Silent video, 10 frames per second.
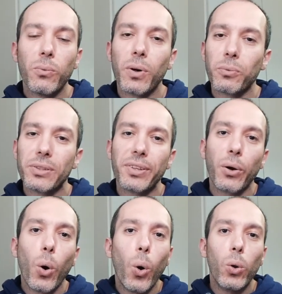what was the
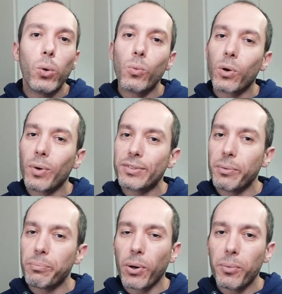goal, what was
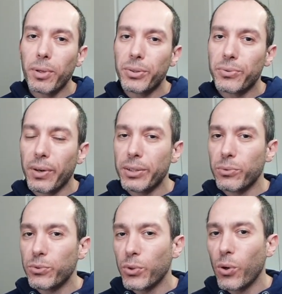the problem that you tried
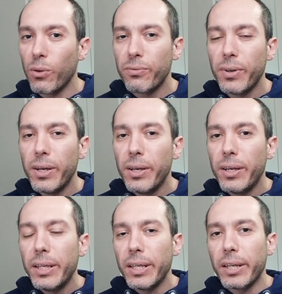to solve
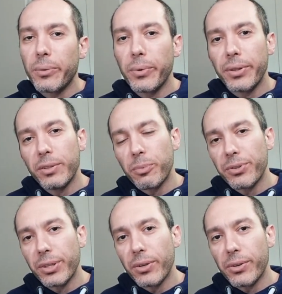with this
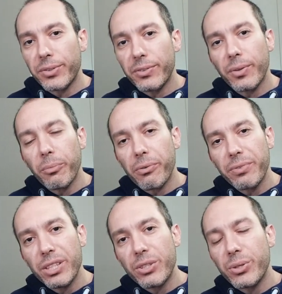particular system or
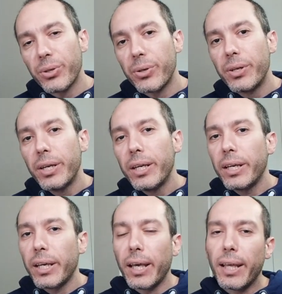feature,
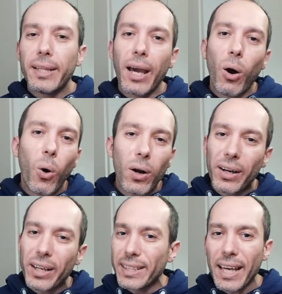the whole
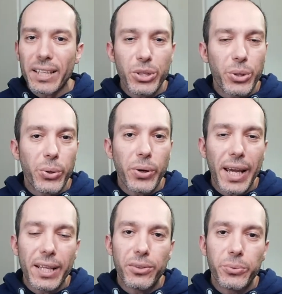architecture
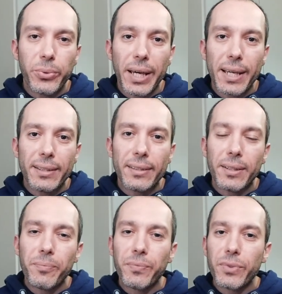end to end,
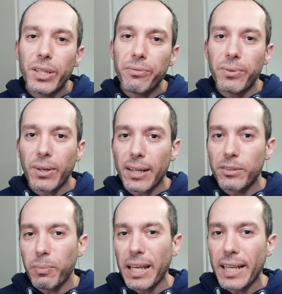if you can
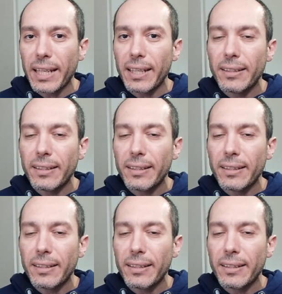explain